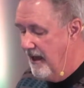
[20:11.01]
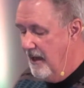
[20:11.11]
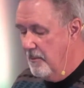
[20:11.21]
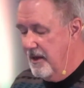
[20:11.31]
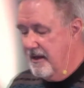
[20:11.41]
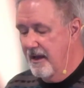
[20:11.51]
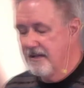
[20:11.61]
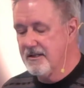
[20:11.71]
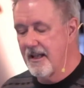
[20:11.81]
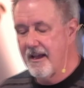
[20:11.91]
Because
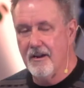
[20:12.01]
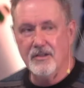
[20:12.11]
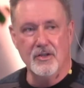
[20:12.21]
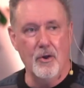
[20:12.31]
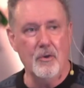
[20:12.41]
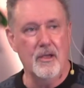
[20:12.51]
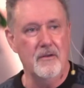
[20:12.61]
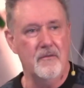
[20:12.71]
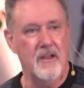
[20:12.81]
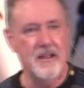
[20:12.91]
they are so
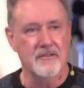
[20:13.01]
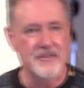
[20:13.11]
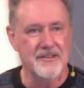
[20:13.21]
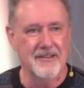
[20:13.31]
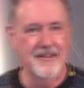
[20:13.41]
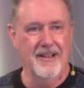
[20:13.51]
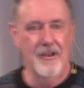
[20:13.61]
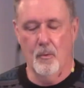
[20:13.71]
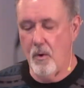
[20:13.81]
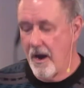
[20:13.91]
convinced.
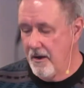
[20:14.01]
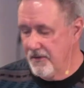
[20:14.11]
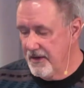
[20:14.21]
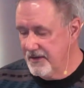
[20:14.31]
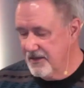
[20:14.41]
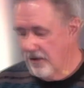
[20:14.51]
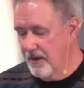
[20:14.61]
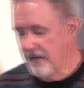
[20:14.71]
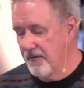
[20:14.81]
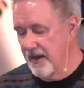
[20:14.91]
Why are they so
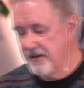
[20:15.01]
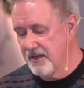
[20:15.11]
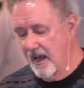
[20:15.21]
convinced?